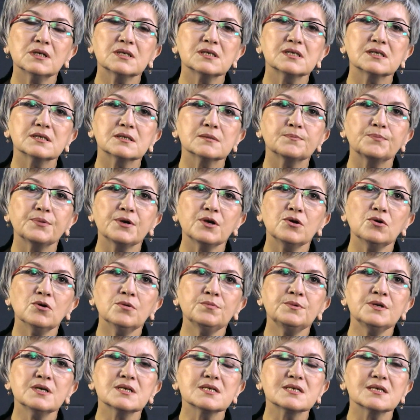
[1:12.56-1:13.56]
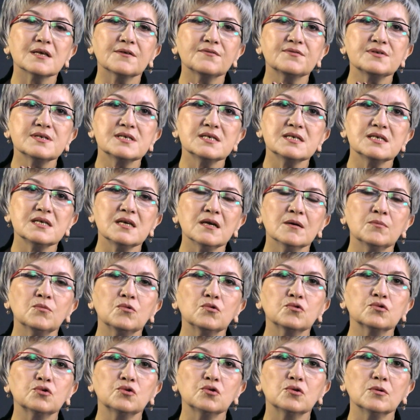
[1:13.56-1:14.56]
But this trick is not quite
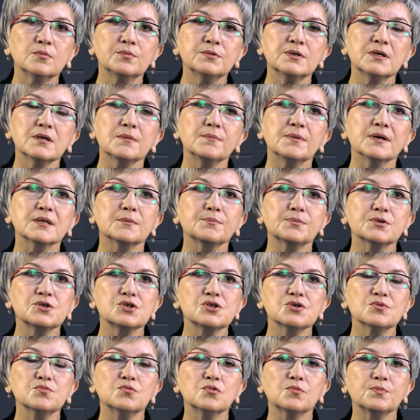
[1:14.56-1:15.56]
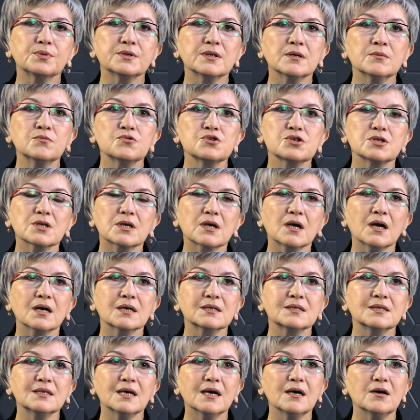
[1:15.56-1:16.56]
convenient, guys. Why?
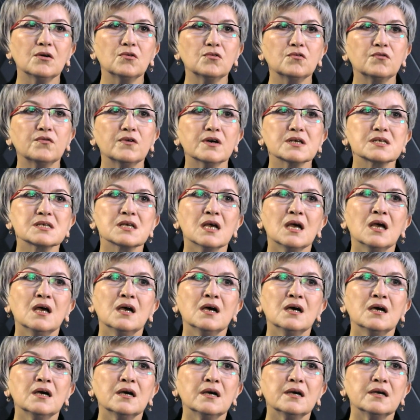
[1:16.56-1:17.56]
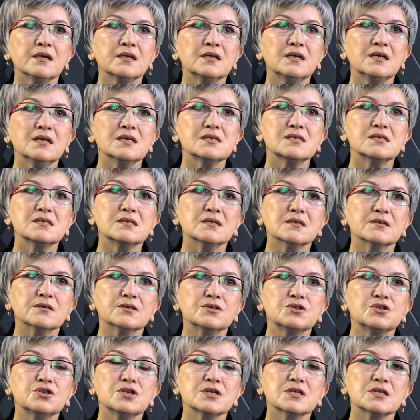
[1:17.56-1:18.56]
Because when you have numbers with a
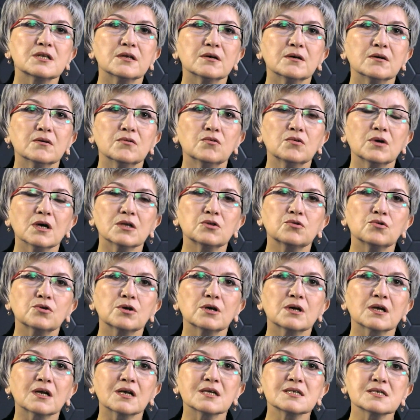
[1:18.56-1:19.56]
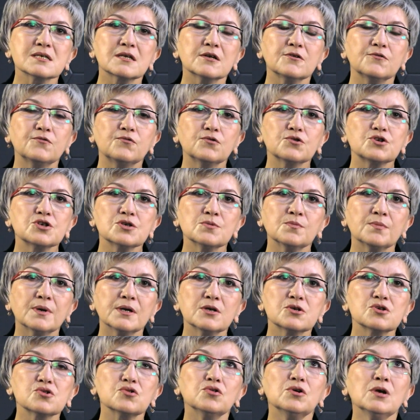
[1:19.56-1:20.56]
very large gap, you need to write a
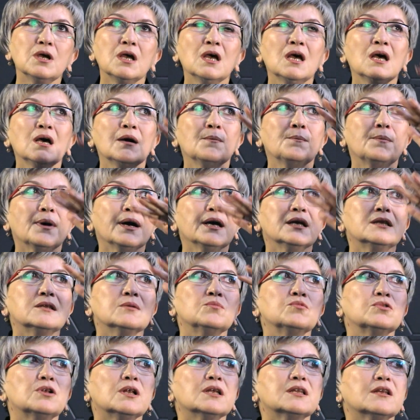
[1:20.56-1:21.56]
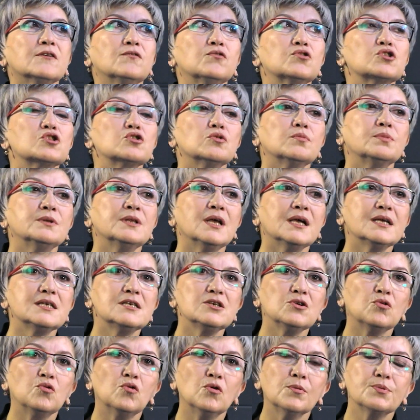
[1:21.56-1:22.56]
big list in order to find
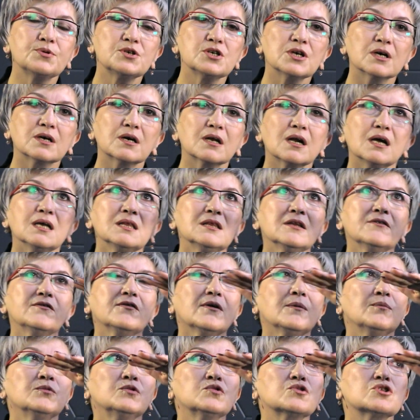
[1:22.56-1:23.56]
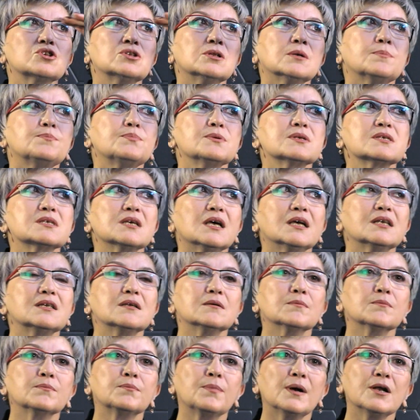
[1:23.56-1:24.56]
common multiples, that is, list a lot of
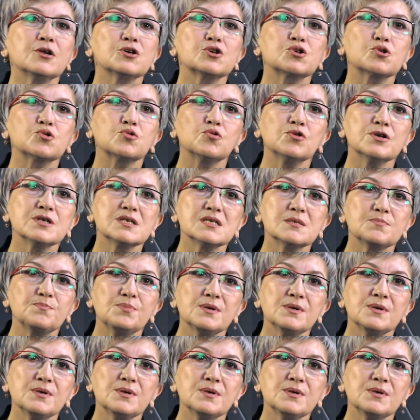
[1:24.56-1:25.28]
multiples.